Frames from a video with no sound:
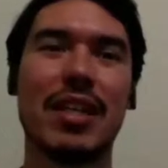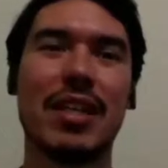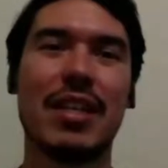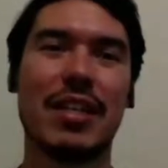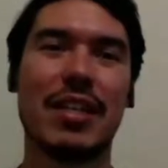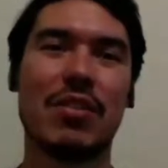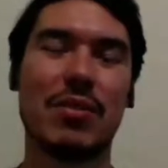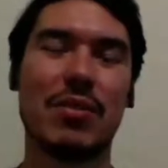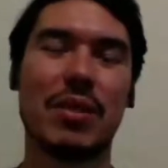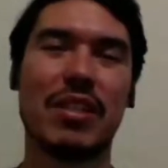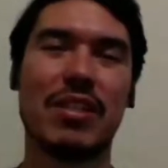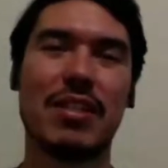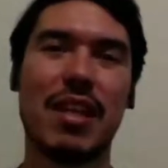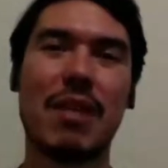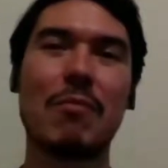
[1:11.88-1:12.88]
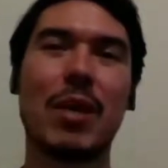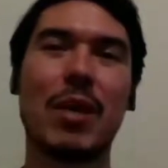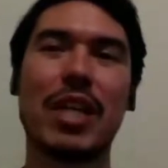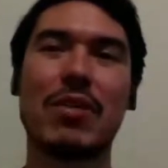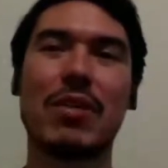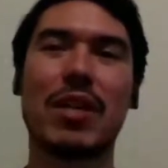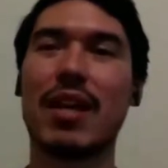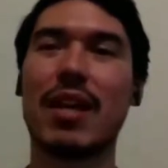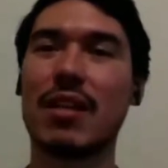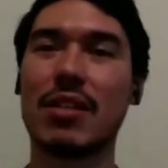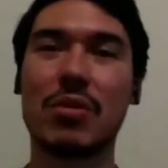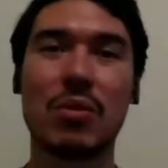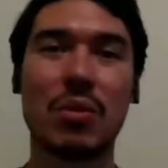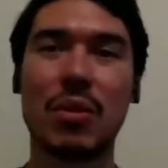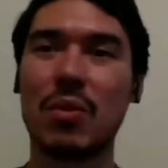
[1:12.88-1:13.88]
And so in the same way, you can't
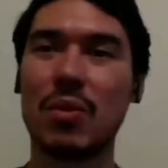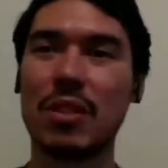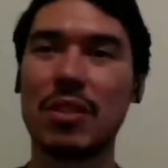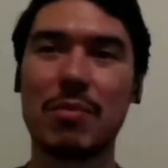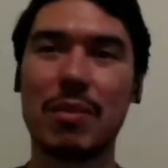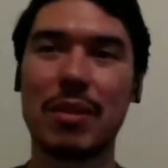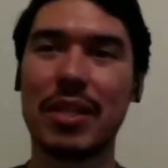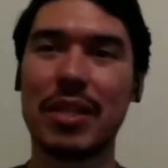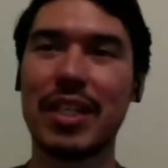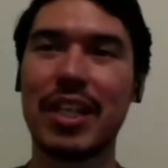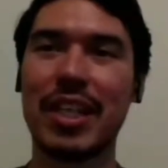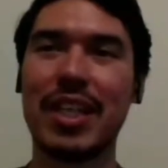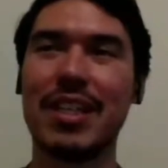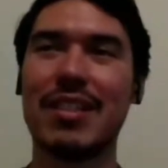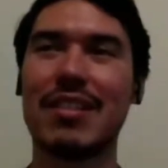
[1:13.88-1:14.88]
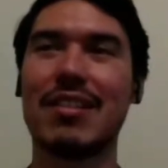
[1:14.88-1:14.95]
control the Holy Spirit.